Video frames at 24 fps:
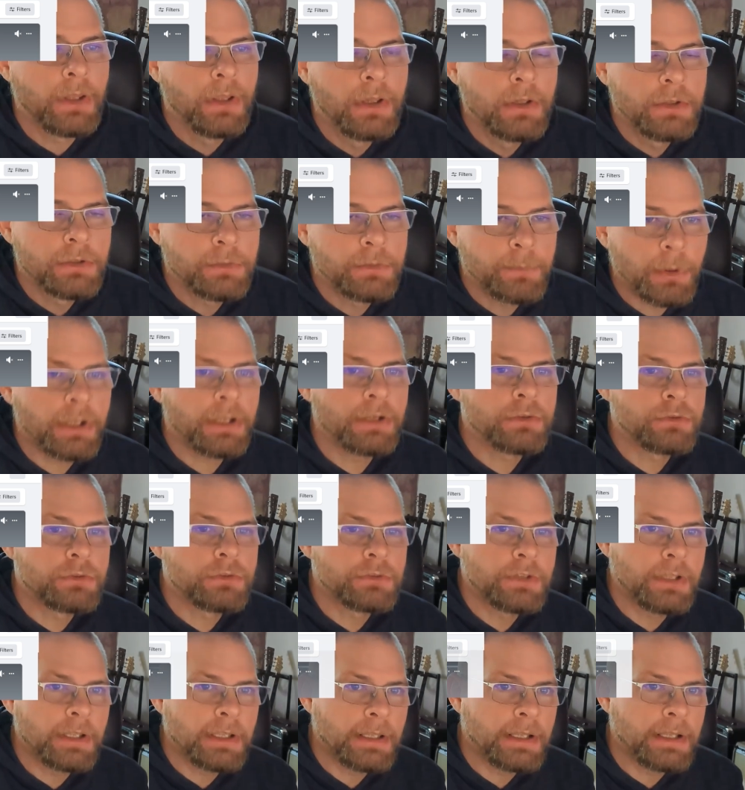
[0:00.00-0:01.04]
It's pretty
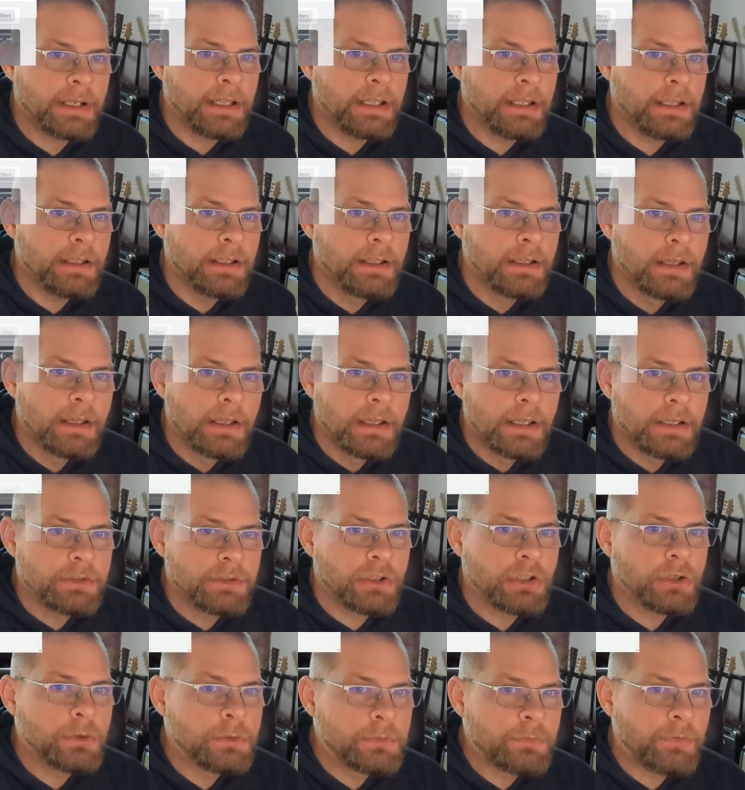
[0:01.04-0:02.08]
interesting. And he's a
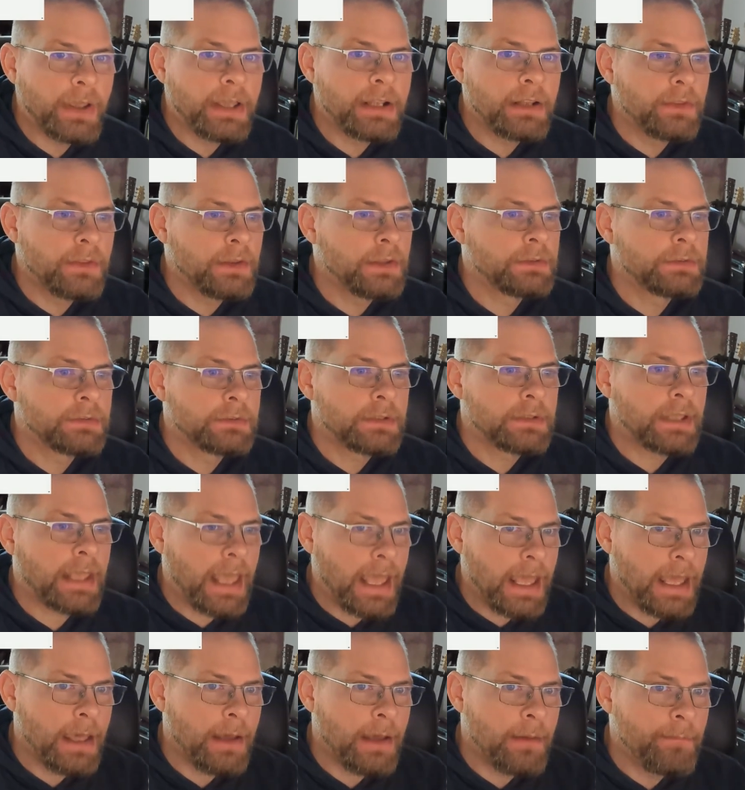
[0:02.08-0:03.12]
huge fan of this
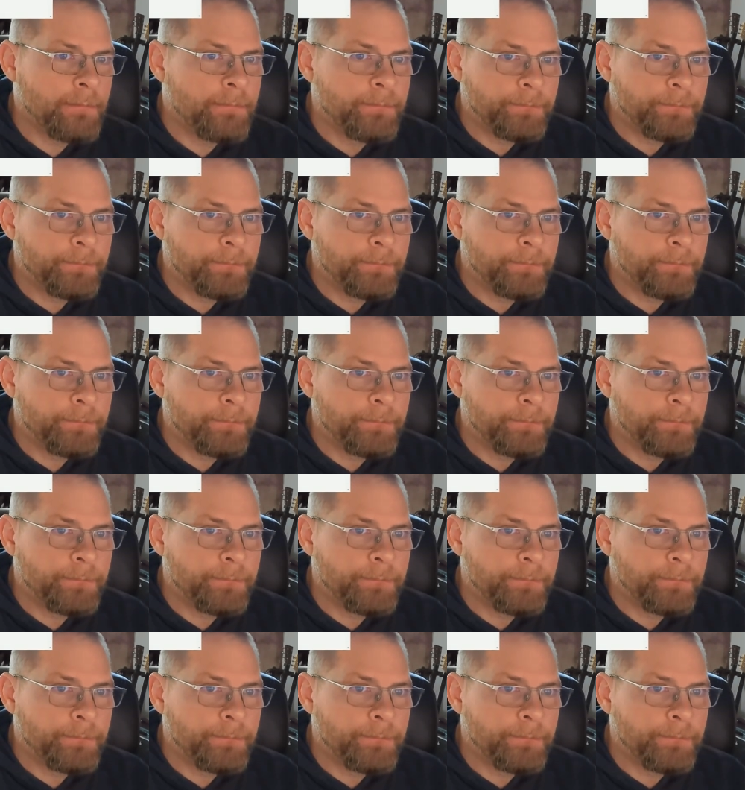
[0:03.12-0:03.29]
cam.